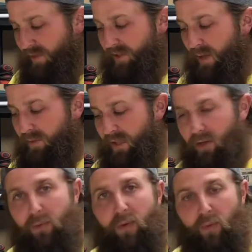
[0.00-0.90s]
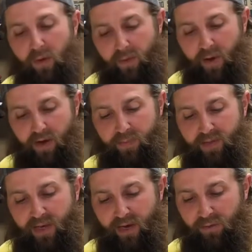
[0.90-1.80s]
I was a little bit worried about it, but
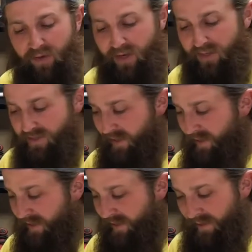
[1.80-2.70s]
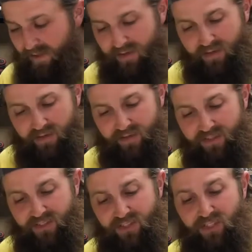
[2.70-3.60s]
then I realized that this
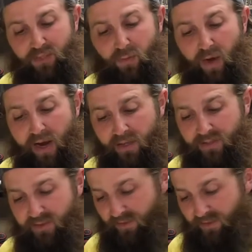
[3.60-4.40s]
is just wax.